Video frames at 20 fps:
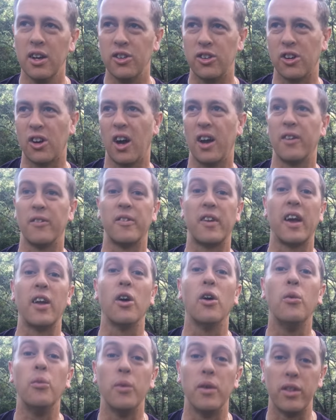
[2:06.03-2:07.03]
to kind of
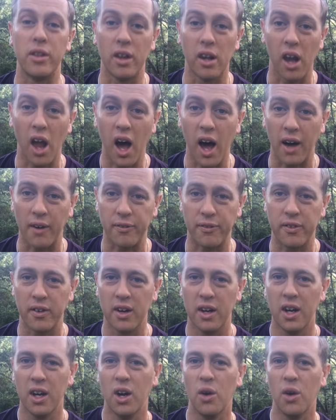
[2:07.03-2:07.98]
get on with your life.